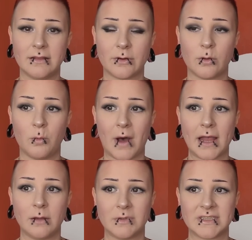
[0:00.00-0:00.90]
little
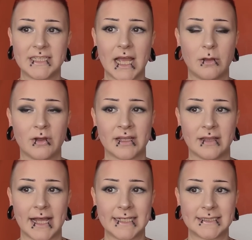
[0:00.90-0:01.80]
while. We'll see how long it
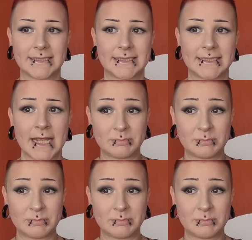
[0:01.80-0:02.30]
lasts.